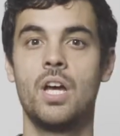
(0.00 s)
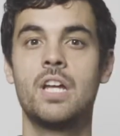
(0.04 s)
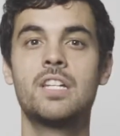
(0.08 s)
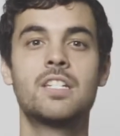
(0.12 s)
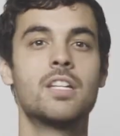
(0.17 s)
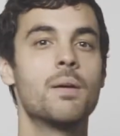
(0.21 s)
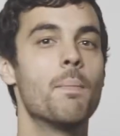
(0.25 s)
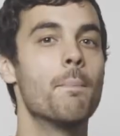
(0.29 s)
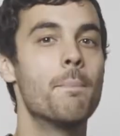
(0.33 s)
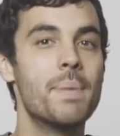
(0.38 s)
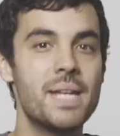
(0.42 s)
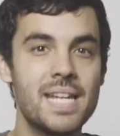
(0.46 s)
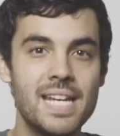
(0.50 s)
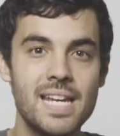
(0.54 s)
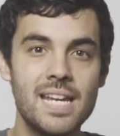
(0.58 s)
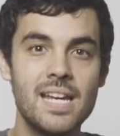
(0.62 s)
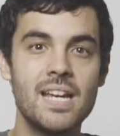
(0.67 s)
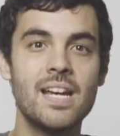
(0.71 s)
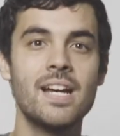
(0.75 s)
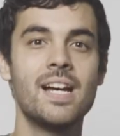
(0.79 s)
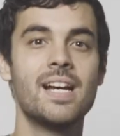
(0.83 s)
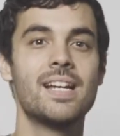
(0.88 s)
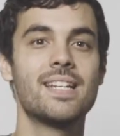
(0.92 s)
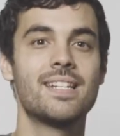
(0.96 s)
to
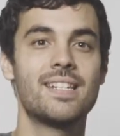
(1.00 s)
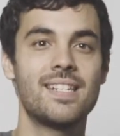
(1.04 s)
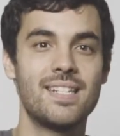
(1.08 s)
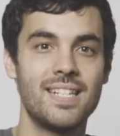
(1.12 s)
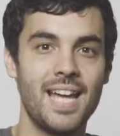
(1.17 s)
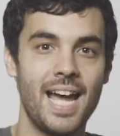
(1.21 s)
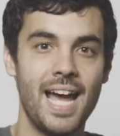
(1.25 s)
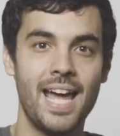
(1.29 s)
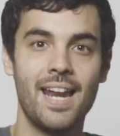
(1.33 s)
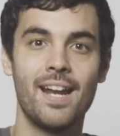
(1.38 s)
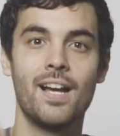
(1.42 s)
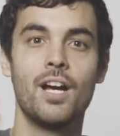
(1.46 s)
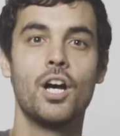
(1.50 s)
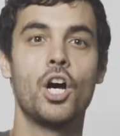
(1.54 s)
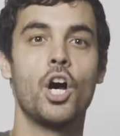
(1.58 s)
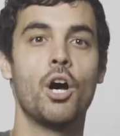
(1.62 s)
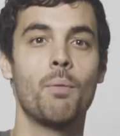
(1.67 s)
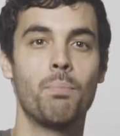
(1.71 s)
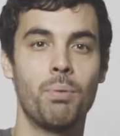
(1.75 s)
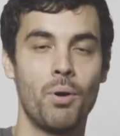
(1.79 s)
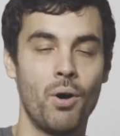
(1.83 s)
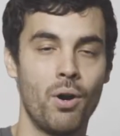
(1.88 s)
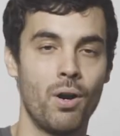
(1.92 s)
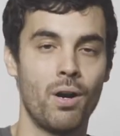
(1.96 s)
be set
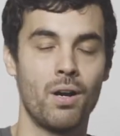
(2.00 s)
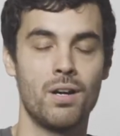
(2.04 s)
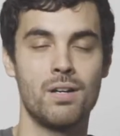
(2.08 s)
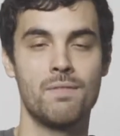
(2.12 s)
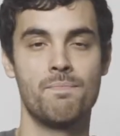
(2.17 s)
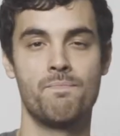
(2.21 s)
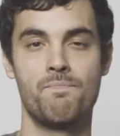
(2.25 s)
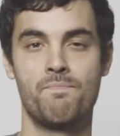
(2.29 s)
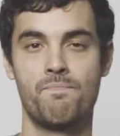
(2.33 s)
apart.